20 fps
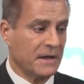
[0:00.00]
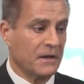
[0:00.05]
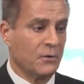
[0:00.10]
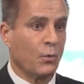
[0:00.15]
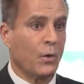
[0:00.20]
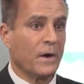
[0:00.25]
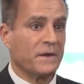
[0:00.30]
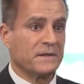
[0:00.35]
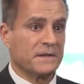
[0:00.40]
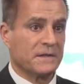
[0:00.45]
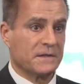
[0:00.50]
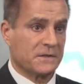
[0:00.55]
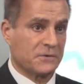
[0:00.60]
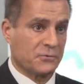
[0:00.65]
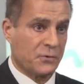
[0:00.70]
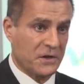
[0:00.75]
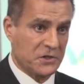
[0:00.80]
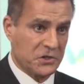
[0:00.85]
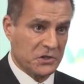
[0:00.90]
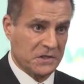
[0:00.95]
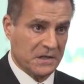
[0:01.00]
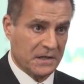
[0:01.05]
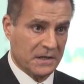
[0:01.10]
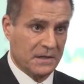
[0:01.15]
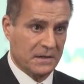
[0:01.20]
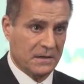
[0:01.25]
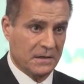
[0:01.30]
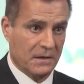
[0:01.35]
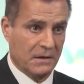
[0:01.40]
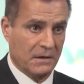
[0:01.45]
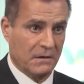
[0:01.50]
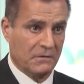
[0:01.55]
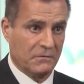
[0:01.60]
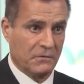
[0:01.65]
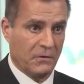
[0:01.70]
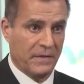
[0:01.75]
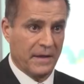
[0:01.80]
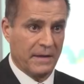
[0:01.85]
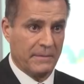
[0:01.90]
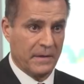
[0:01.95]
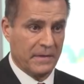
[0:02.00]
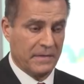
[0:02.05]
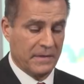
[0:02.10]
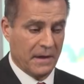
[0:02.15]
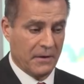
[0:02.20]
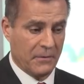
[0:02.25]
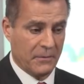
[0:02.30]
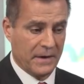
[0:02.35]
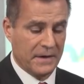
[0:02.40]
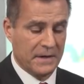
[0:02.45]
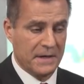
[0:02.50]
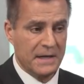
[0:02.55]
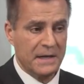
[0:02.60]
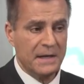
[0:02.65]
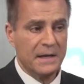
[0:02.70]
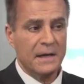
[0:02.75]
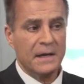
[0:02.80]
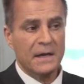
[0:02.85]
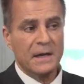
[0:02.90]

in what is strategic for them in their R&D.